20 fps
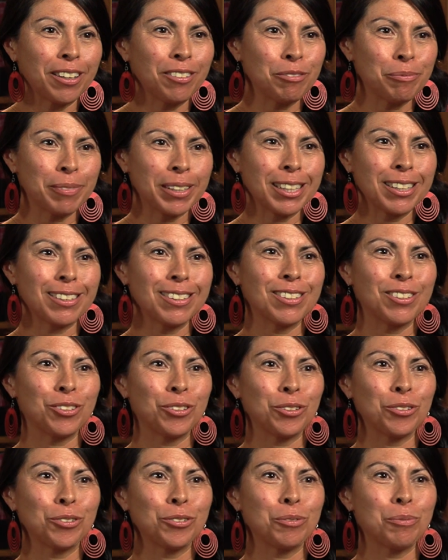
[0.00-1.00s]
have been
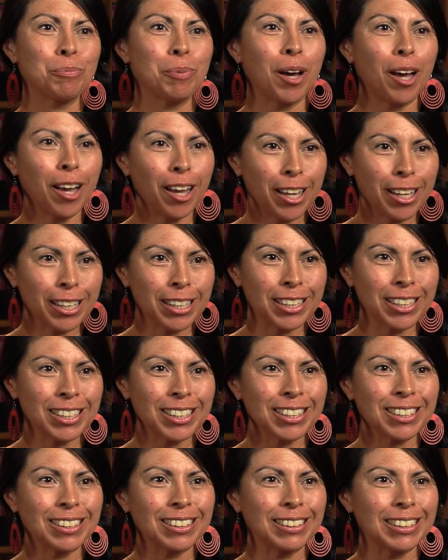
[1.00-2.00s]
to
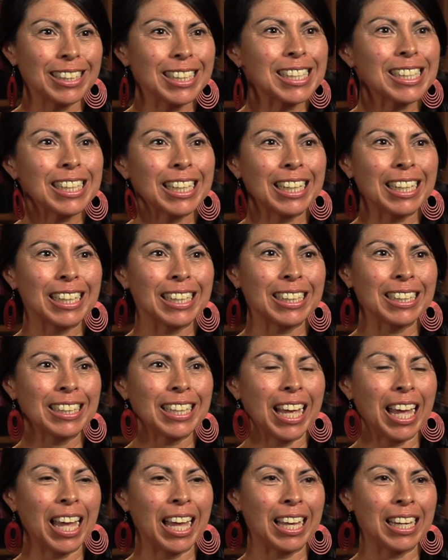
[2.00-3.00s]
pause, listen,
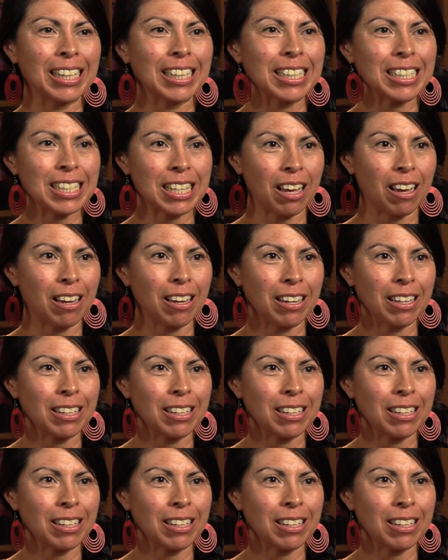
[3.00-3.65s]
and ad